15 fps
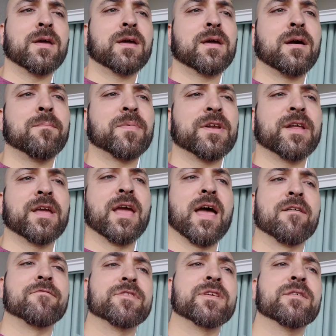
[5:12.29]
Company
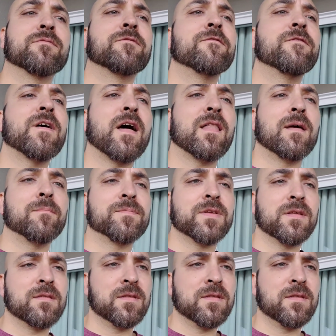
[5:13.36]
have developed